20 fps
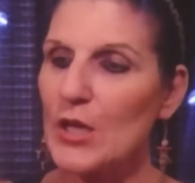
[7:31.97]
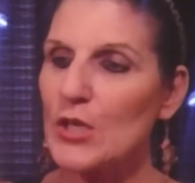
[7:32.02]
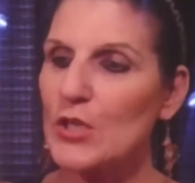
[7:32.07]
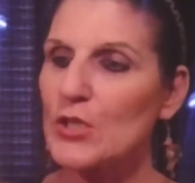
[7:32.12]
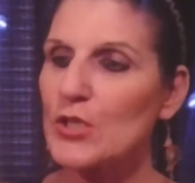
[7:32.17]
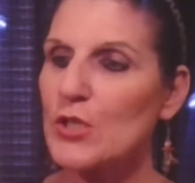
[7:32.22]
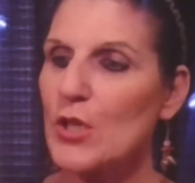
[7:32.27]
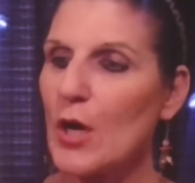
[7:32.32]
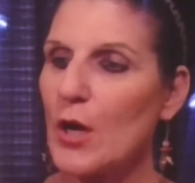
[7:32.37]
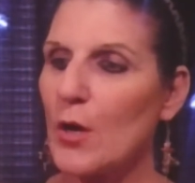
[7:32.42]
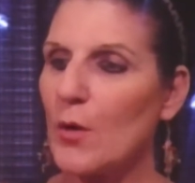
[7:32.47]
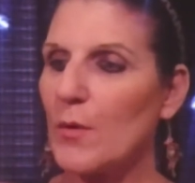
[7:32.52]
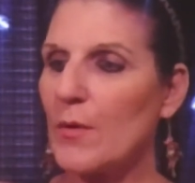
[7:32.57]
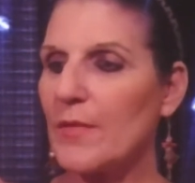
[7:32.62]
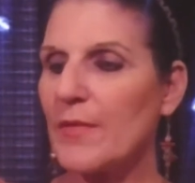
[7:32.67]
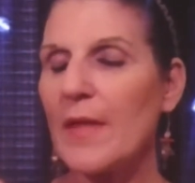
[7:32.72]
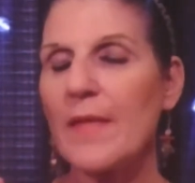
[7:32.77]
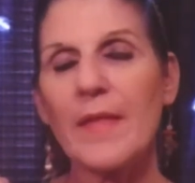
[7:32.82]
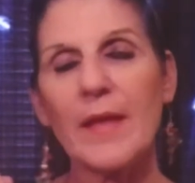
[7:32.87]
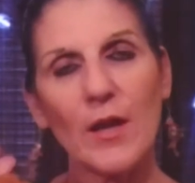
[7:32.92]
So
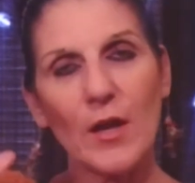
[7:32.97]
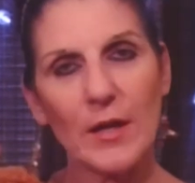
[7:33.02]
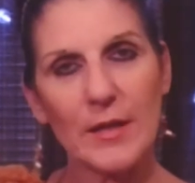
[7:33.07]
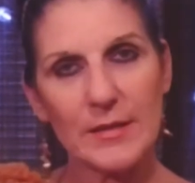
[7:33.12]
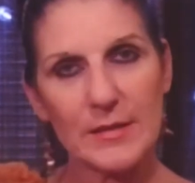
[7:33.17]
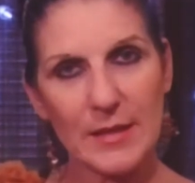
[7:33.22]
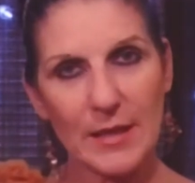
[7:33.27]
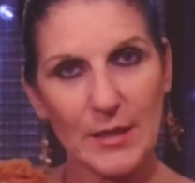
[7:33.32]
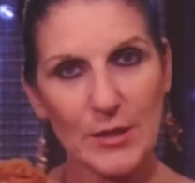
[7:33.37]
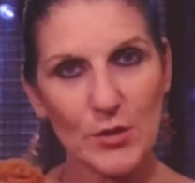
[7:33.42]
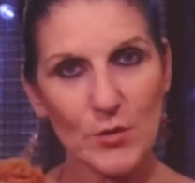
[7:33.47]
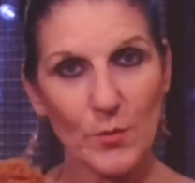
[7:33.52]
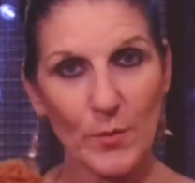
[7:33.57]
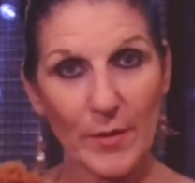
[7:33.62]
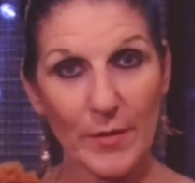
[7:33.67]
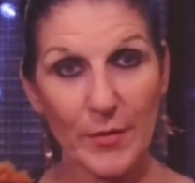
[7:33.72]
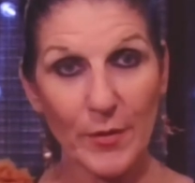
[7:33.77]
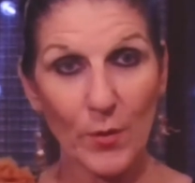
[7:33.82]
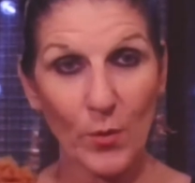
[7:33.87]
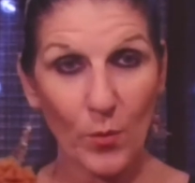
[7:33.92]
then they got in touch
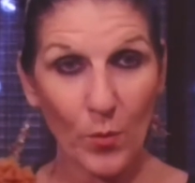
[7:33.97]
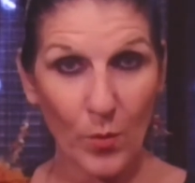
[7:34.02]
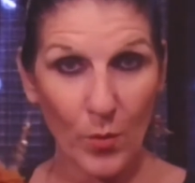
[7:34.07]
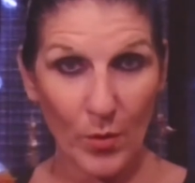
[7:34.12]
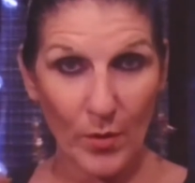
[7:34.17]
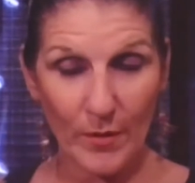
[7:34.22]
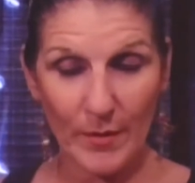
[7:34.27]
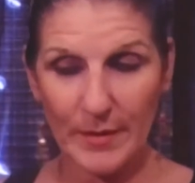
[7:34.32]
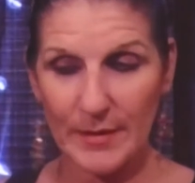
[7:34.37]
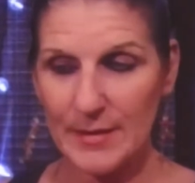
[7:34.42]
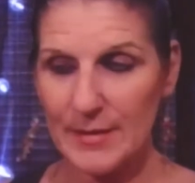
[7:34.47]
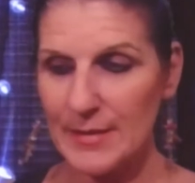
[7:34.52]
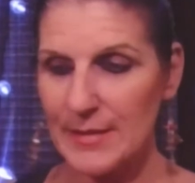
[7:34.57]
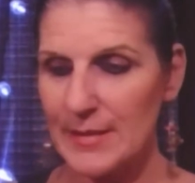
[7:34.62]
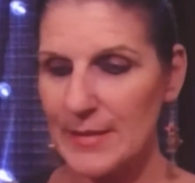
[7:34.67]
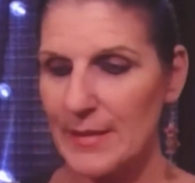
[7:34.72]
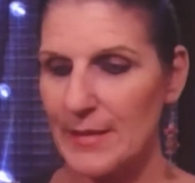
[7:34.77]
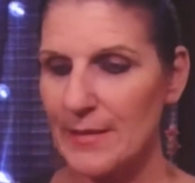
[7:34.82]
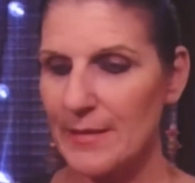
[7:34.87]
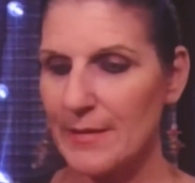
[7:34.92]
with the Warrens.